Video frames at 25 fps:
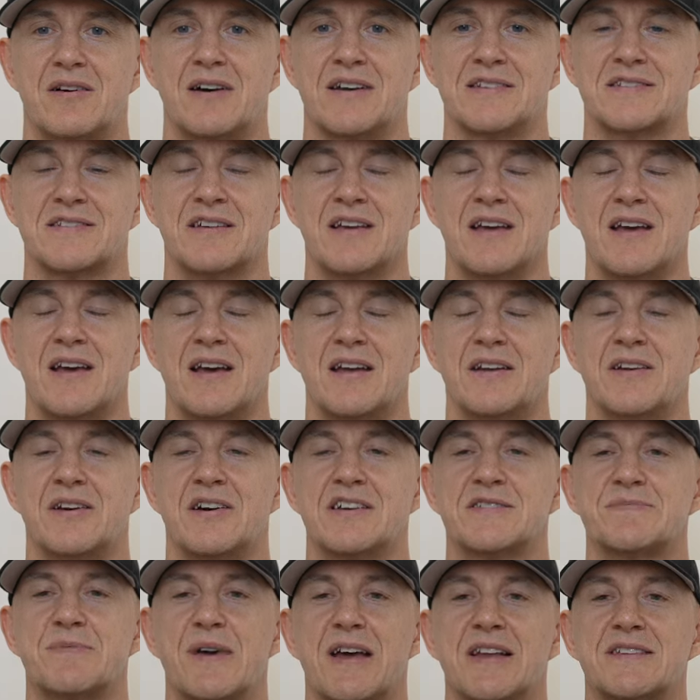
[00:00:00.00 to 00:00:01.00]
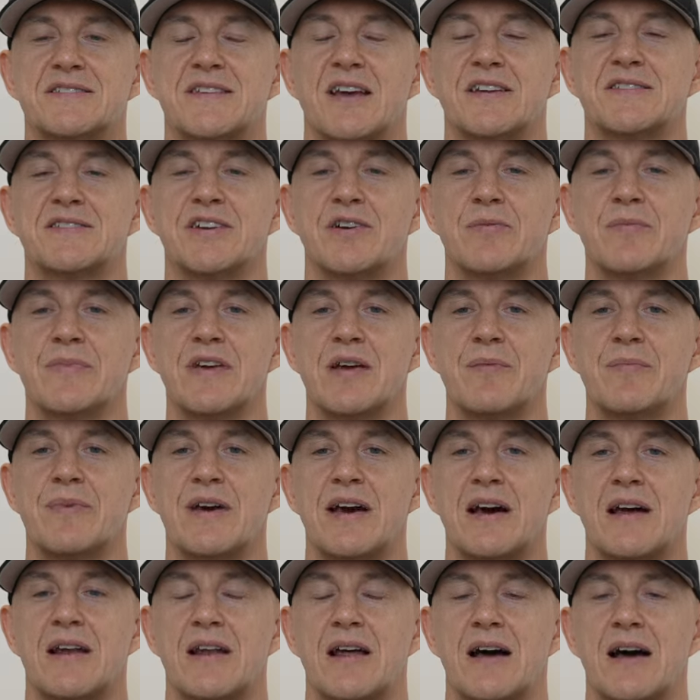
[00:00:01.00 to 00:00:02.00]
Nice, nice man. So tell me
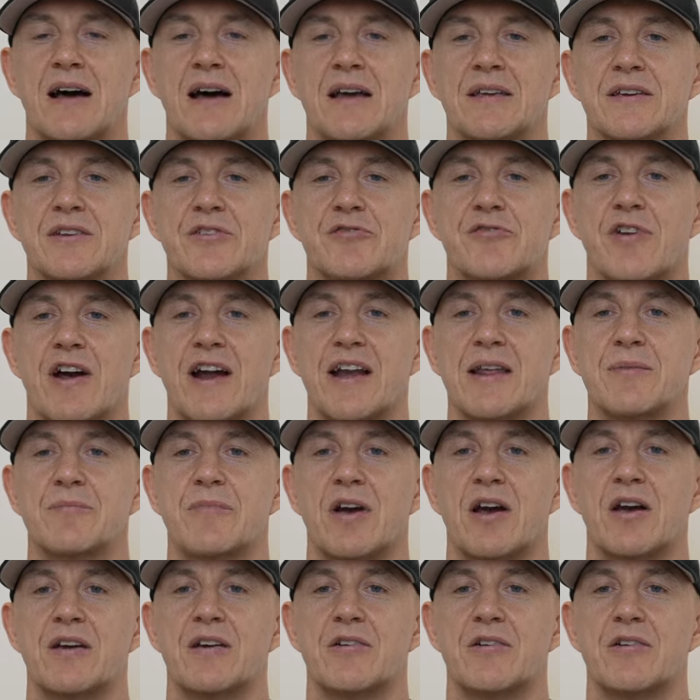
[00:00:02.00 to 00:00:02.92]
about uh, your training, bro.